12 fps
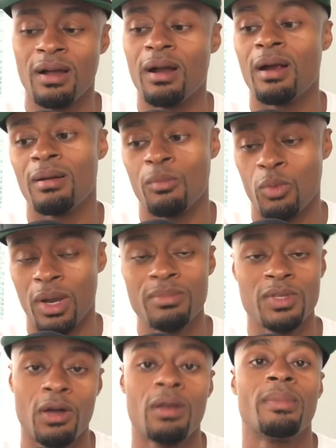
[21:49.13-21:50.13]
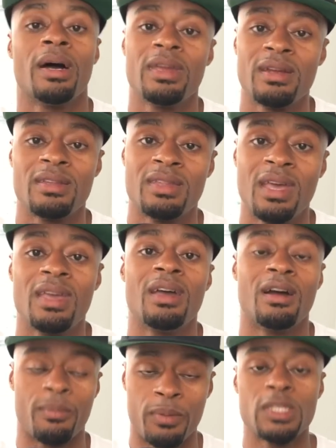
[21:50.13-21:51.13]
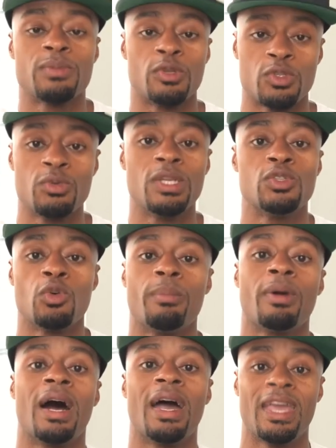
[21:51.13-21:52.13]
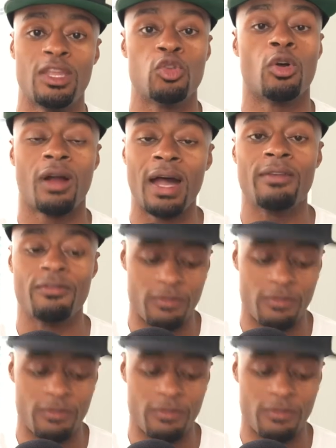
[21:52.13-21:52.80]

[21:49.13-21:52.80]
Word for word: are, what I'm talking about here today are principles you need to apply in your life.